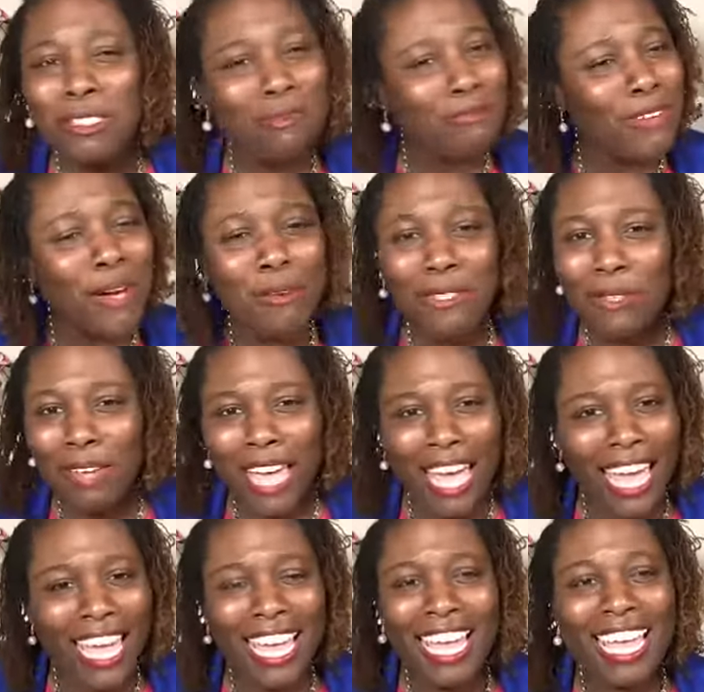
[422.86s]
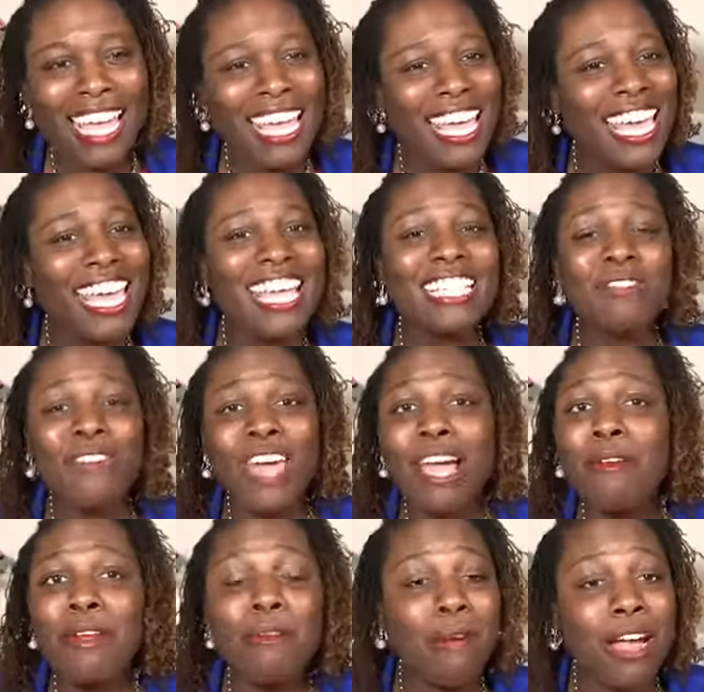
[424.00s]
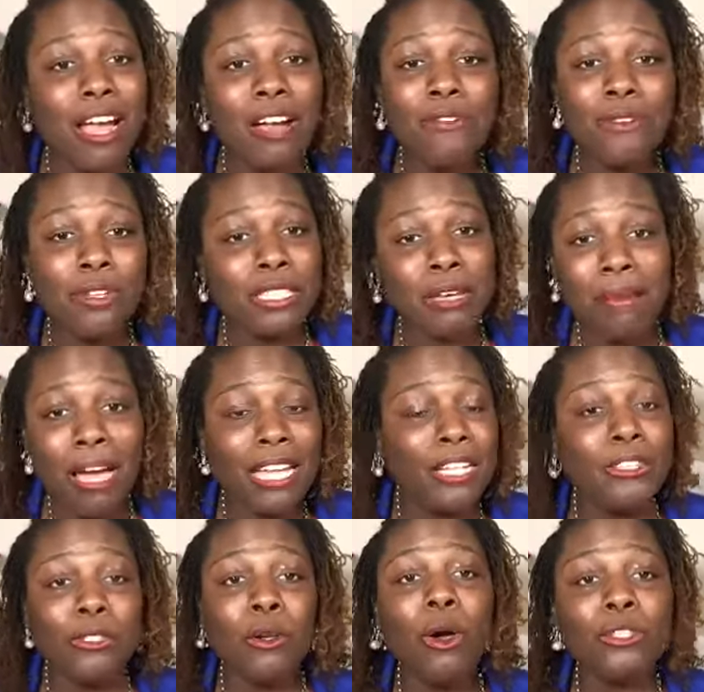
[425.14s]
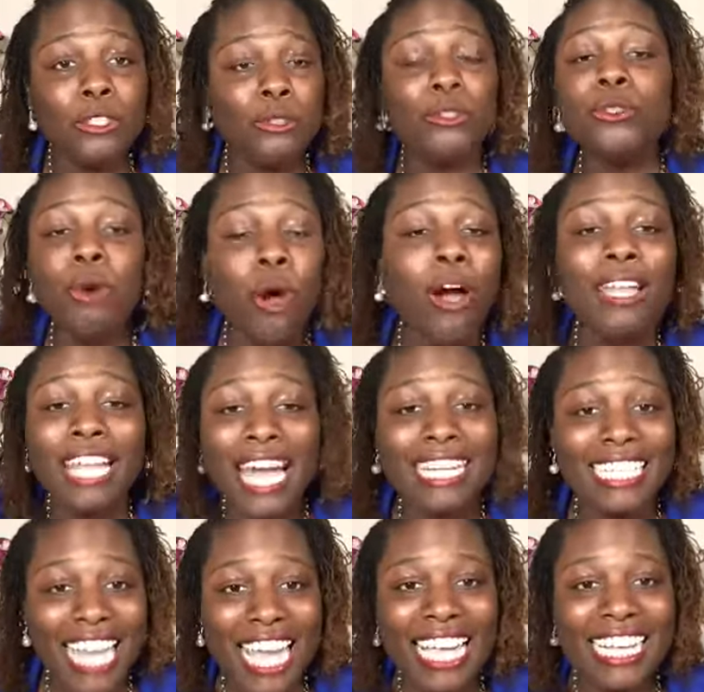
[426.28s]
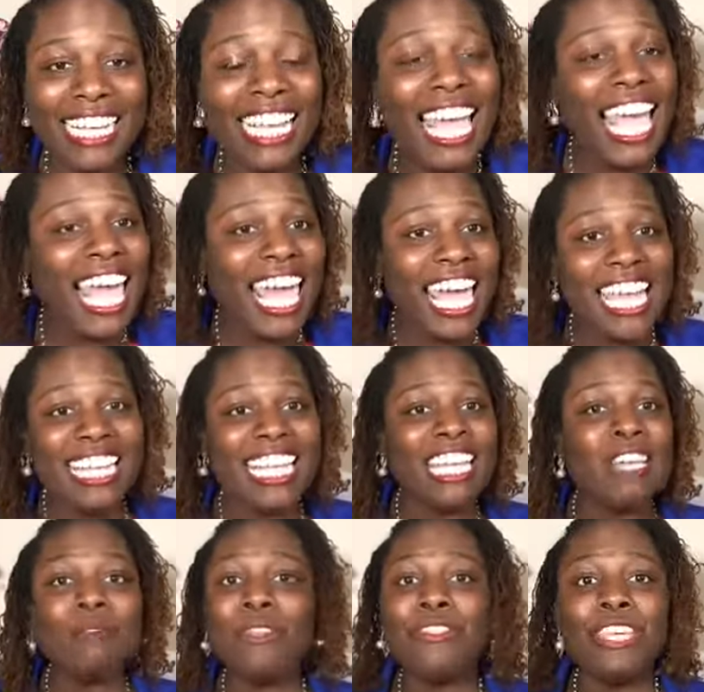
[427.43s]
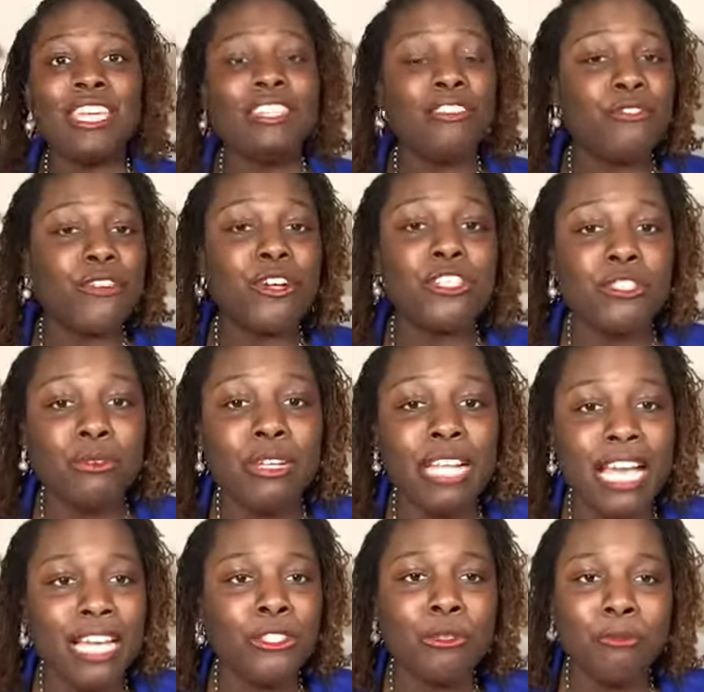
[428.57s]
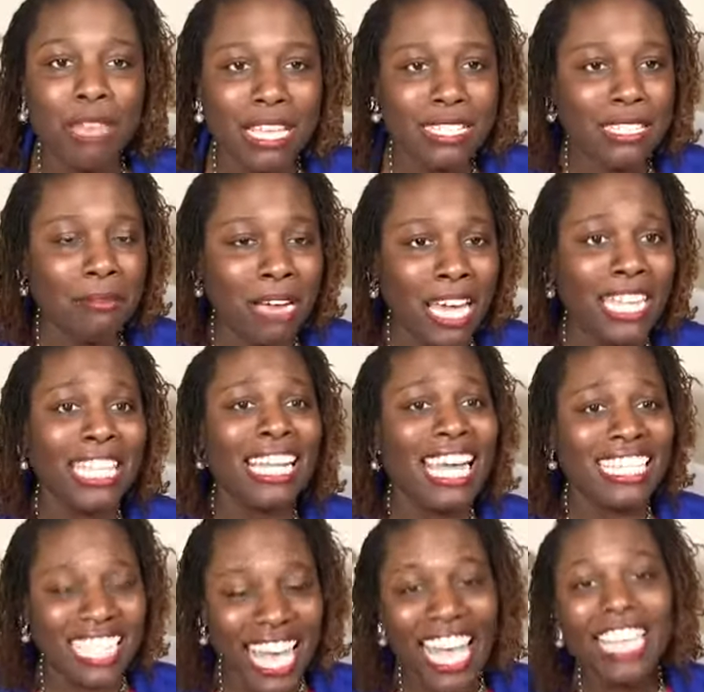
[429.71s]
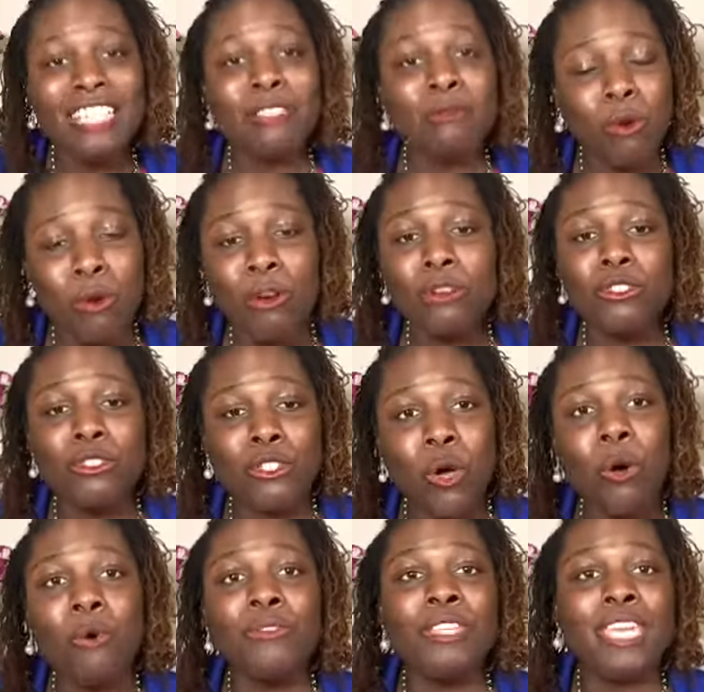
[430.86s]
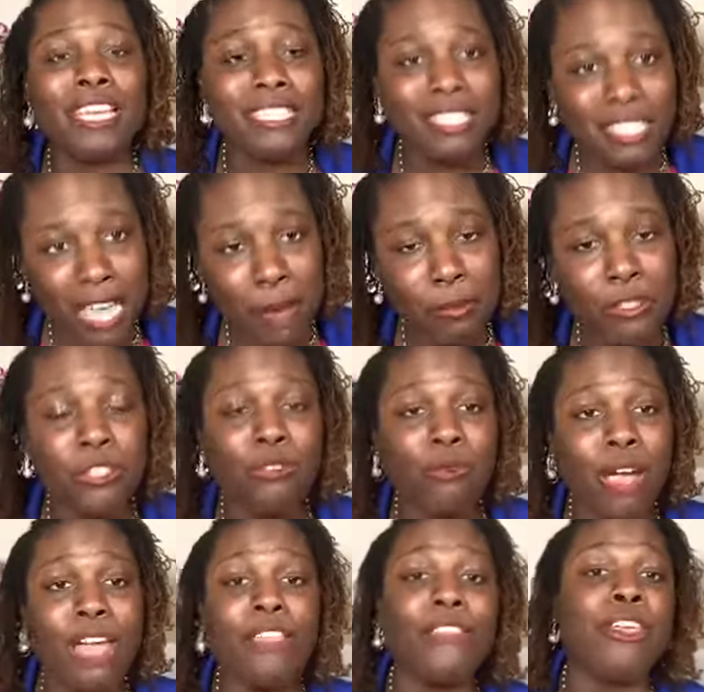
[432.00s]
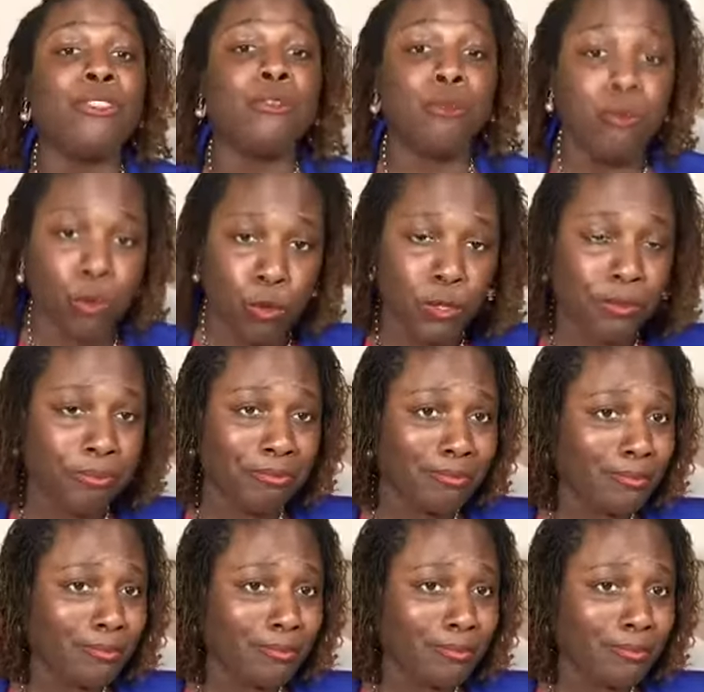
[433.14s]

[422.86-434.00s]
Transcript: some folks, okay? It's very rare for somebody to do online dating, and then within the first 3 days you met somebody. Like, that is more so the exception rather than the rule.